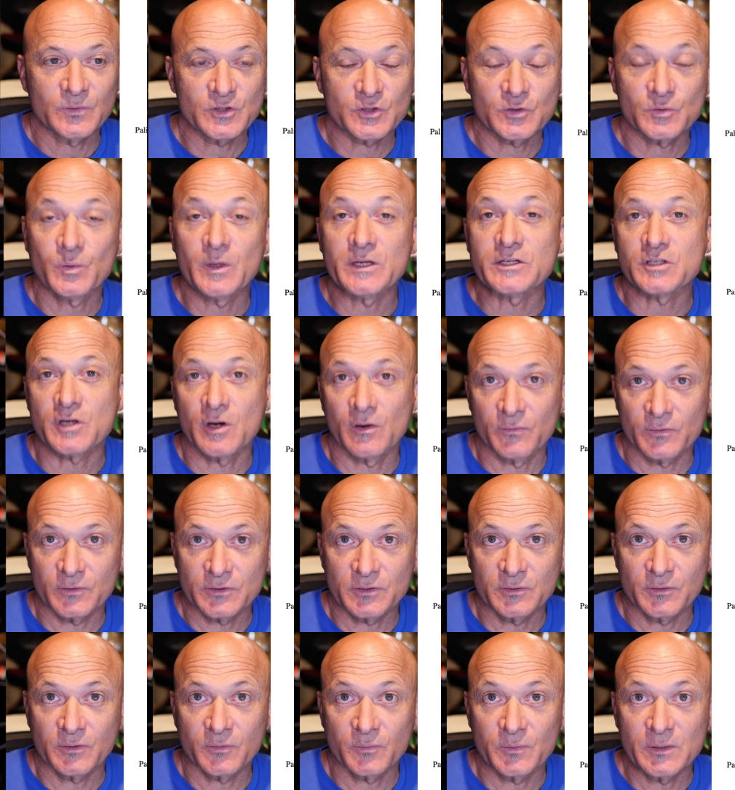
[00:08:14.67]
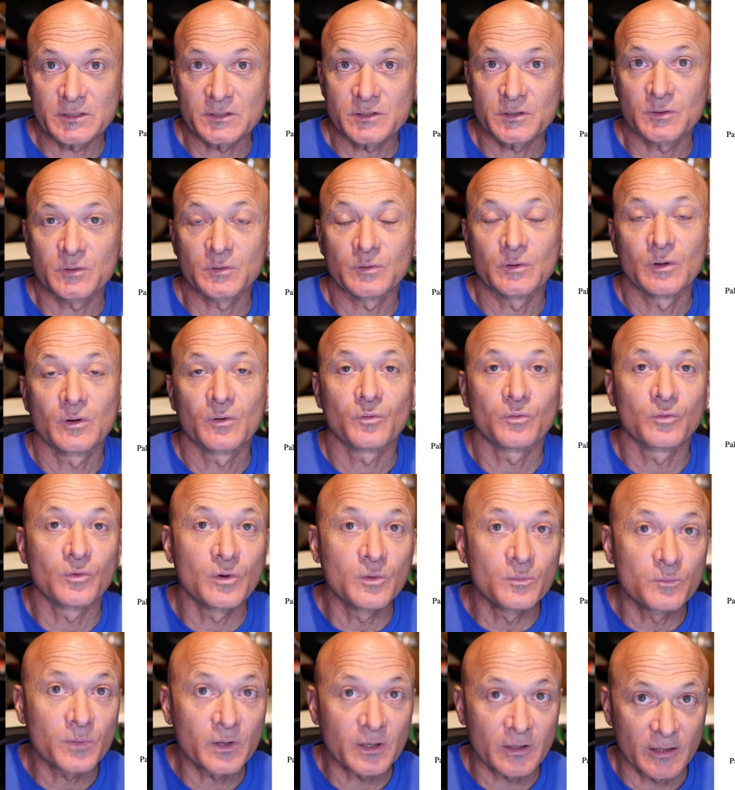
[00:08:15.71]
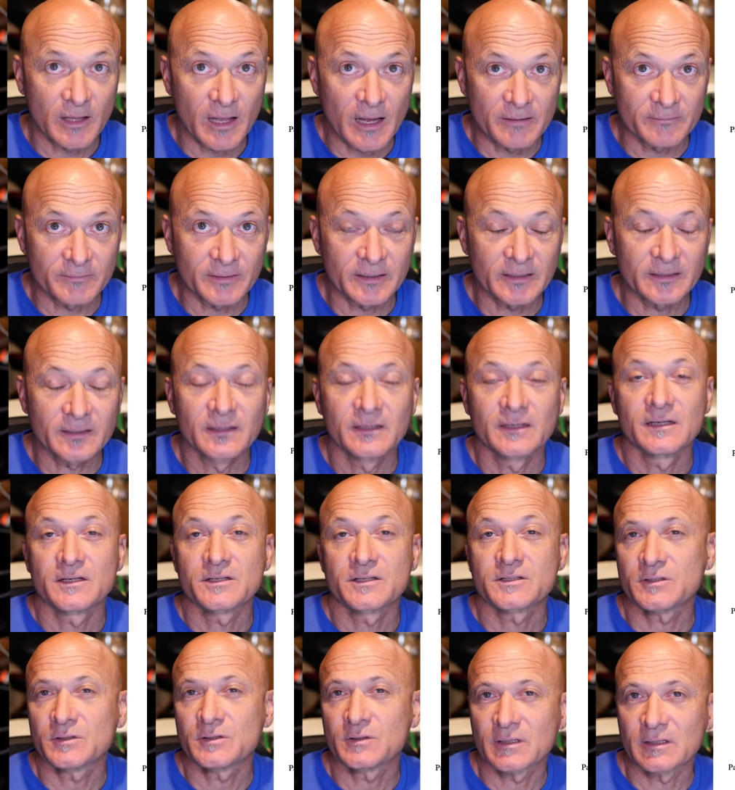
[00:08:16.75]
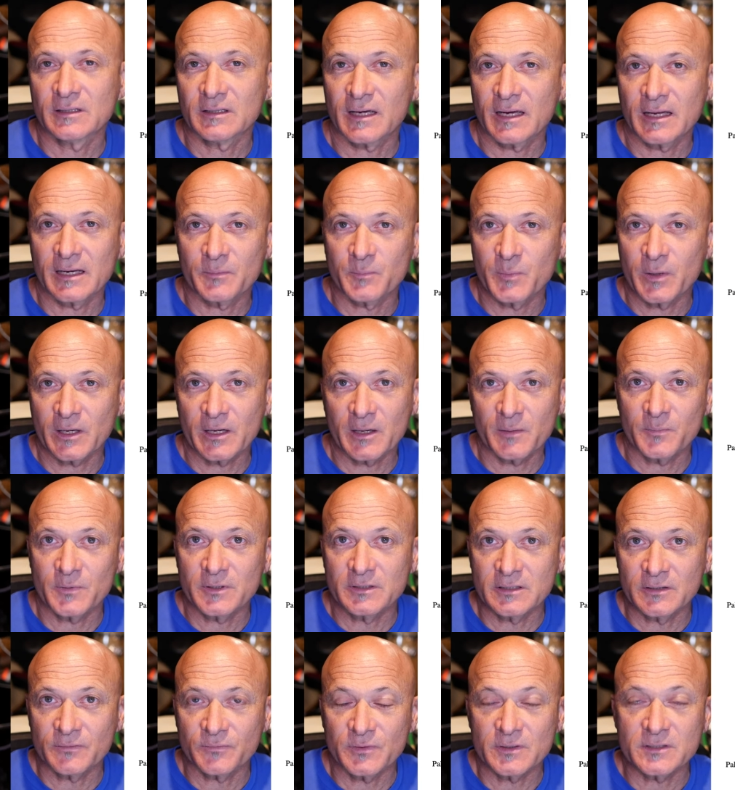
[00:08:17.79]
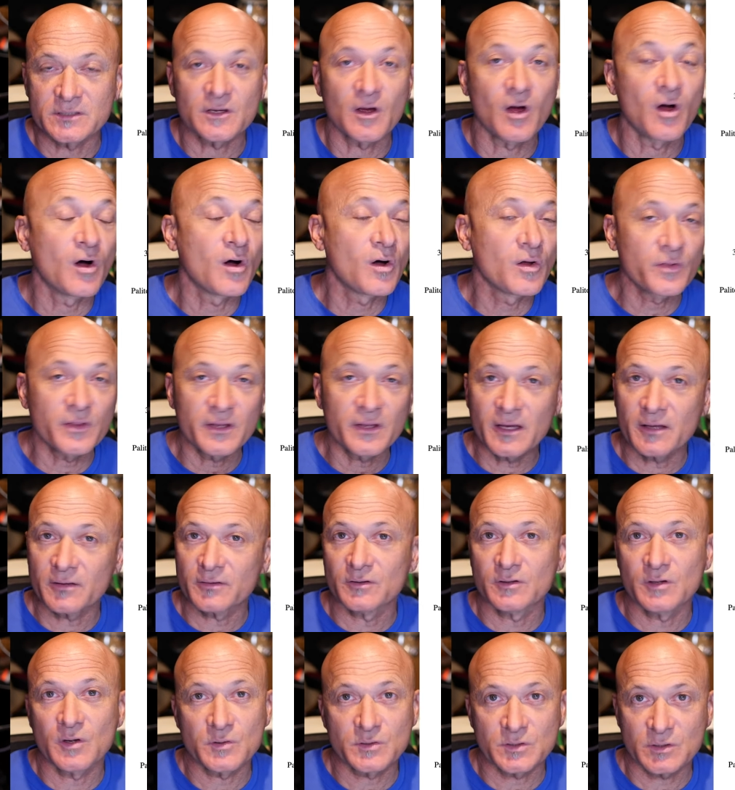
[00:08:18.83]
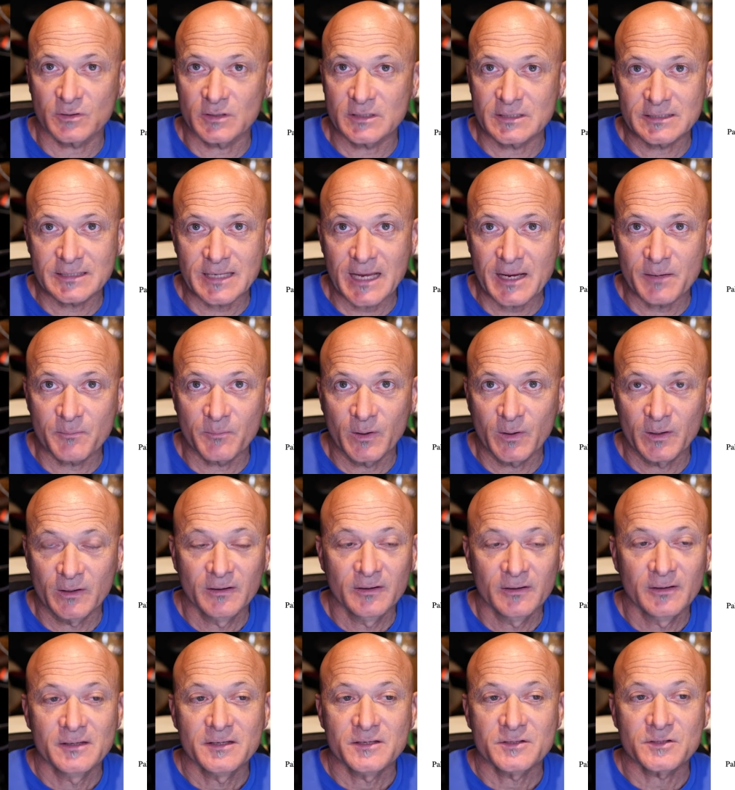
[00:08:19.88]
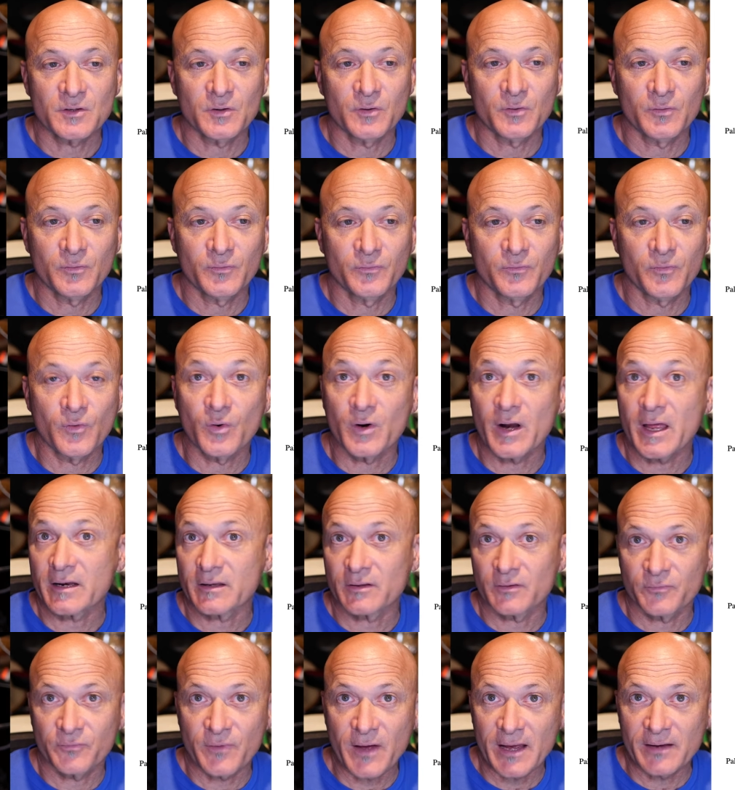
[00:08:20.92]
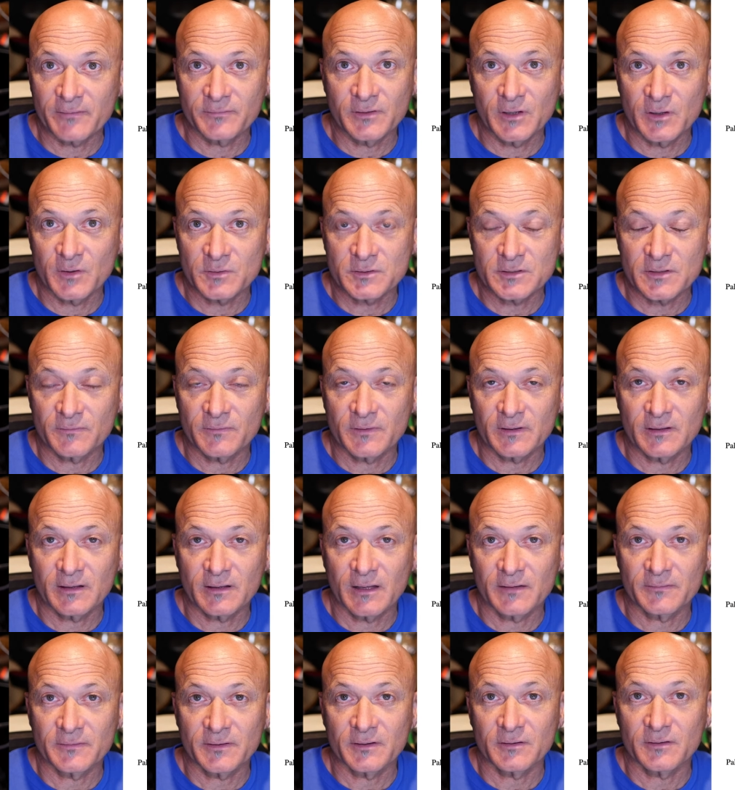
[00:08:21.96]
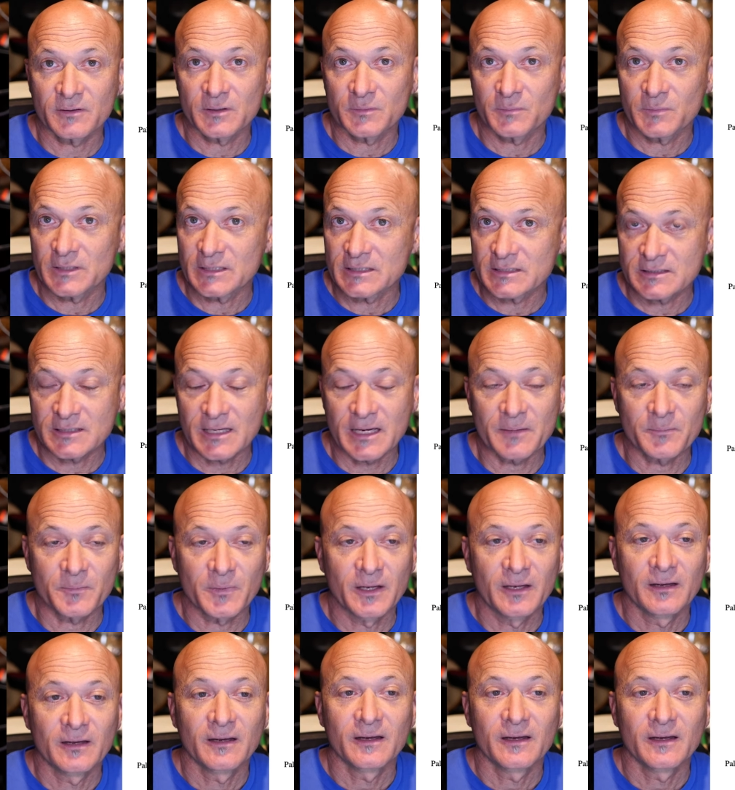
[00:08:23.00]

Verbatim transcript: switch over to 3 2 rumba clave so you can kind of pick up the difference. All the other notes are the same. So four out of the five notes of the clave are going to be the same.